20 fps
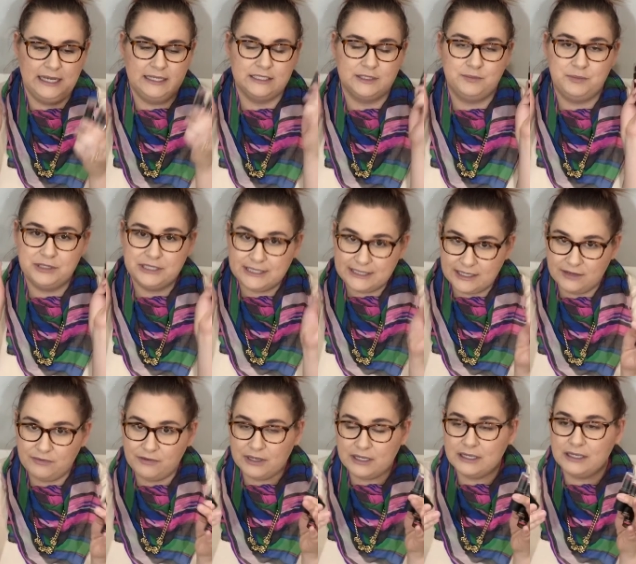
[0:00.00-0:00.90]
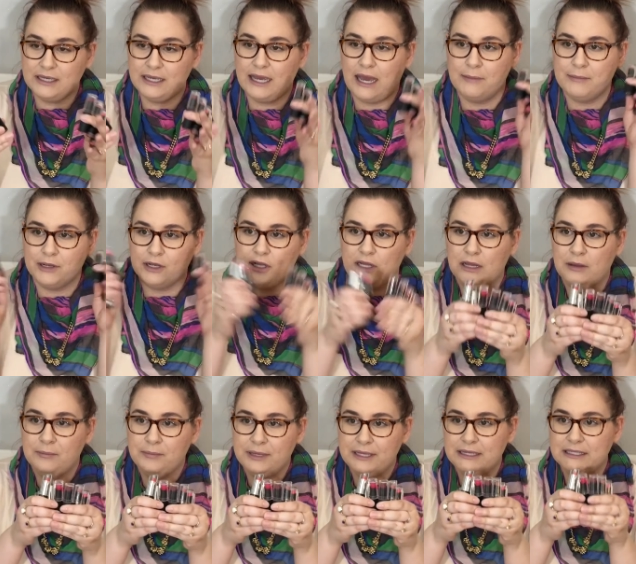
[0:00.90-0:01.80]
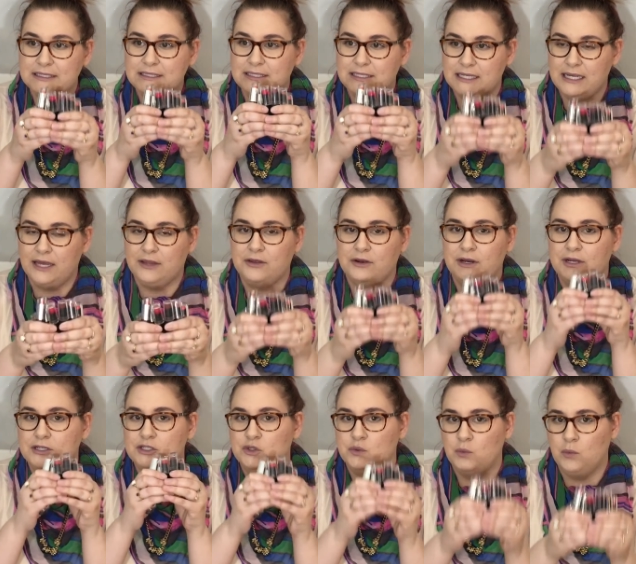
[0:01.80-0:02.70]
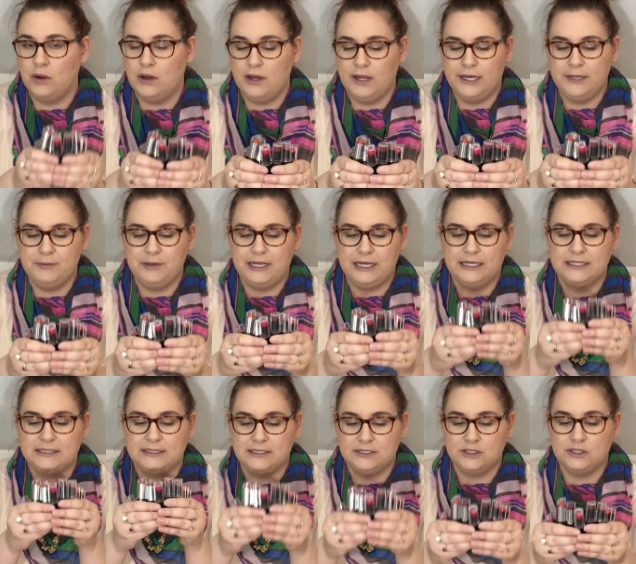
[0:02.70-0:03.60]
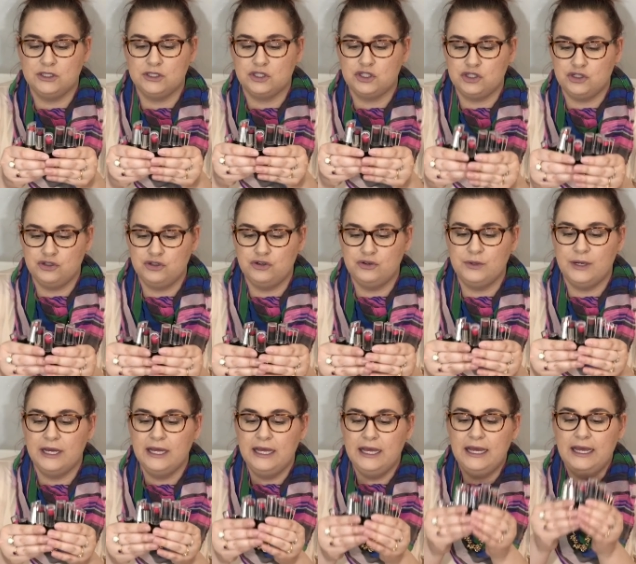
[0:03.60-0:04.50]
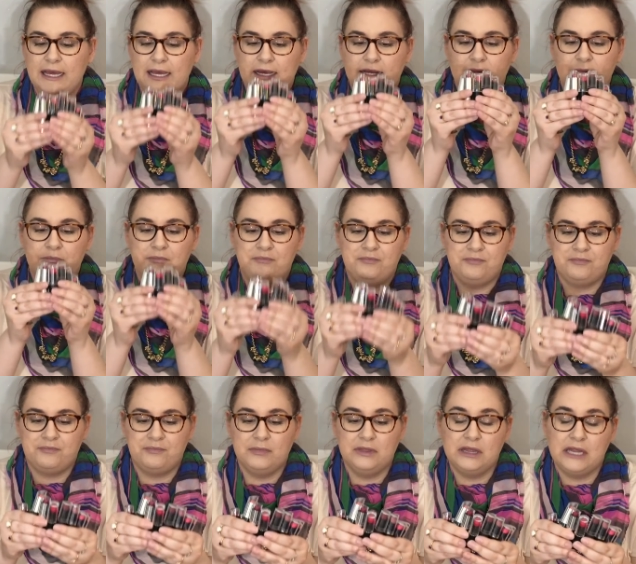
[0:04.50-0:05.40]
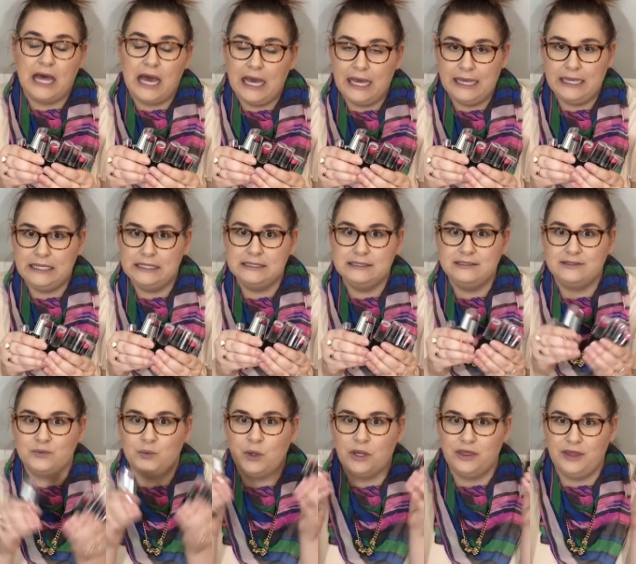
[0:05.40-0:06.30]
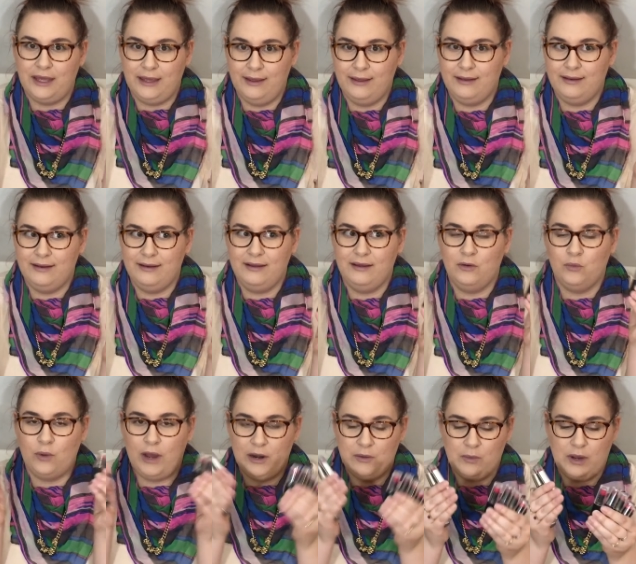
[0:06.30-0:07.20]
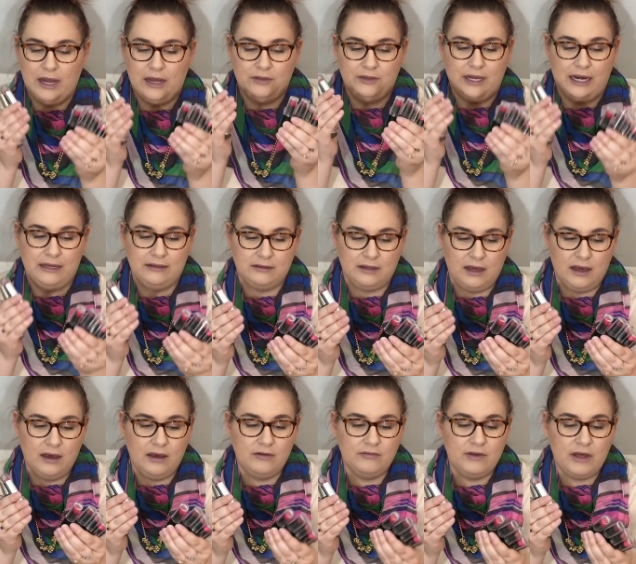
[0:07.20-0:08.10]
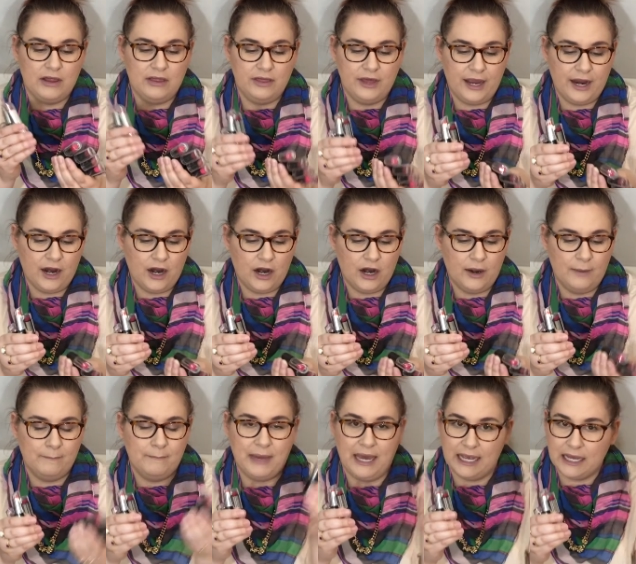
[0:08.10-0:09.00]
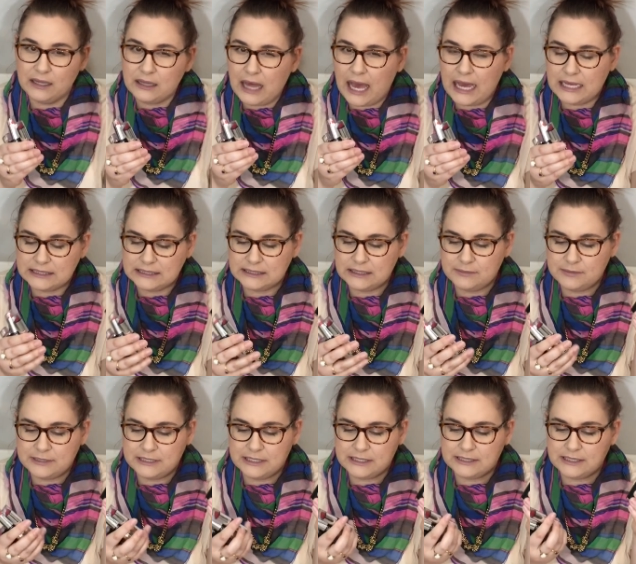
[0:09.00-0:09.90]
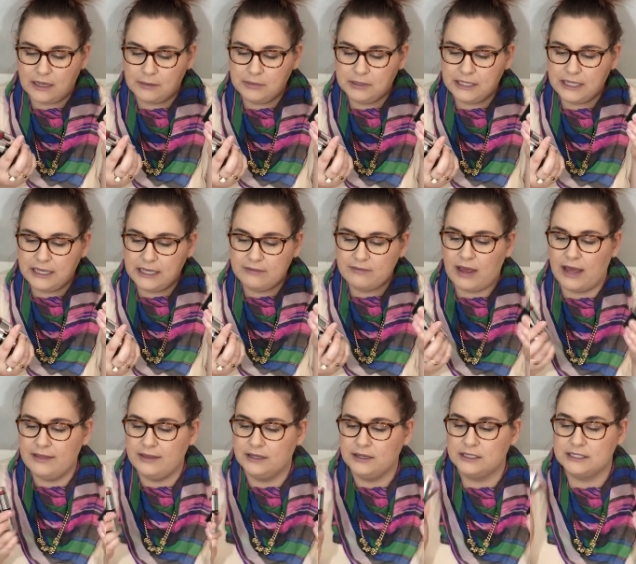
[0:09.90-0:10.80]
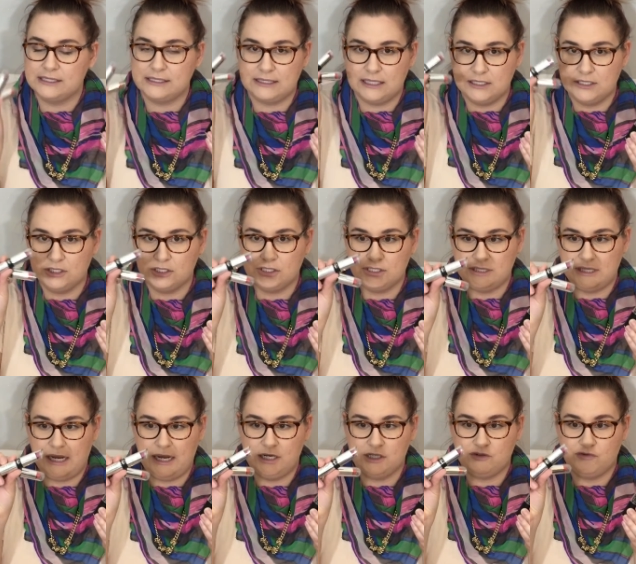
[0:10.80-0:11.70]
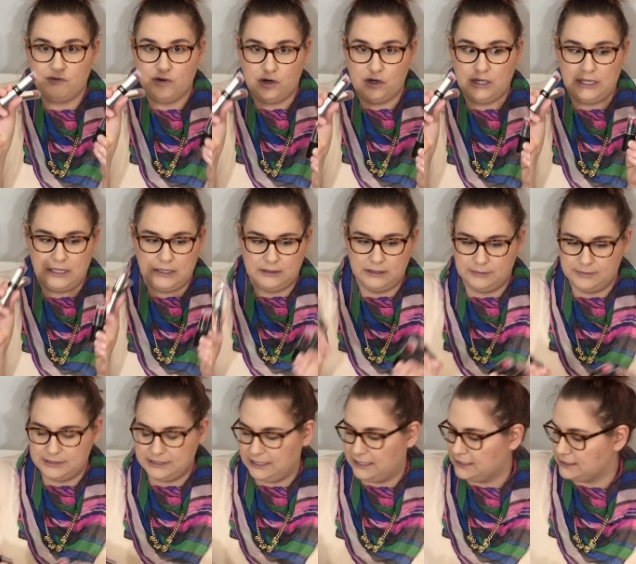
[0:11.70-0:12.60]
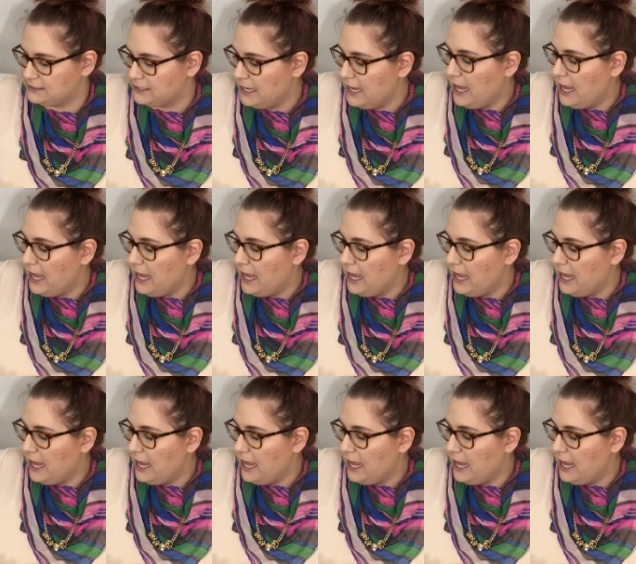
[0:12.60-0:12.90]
Specifically, I'm clumping this together into one because these are the two lines within Wet n Wild that I love. They're Mega Last lipsticks, I believe, and then the Center Stage Fergie lipsticks.